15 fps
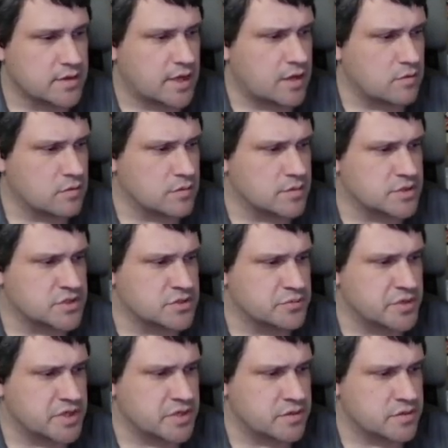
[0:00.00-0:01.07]
Not all rumors
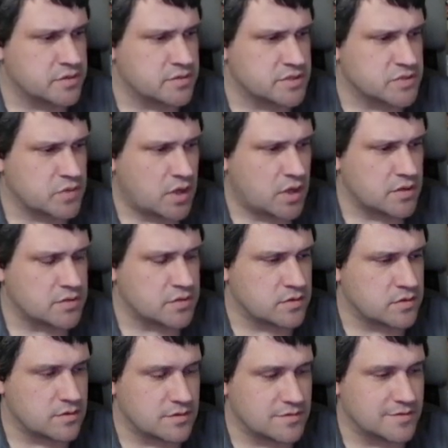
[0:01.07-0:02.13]
should be swallowed
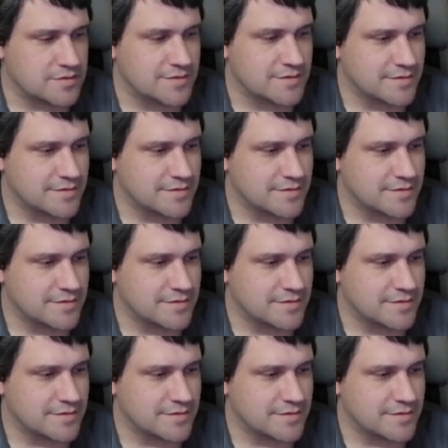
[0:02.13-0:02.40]
whole.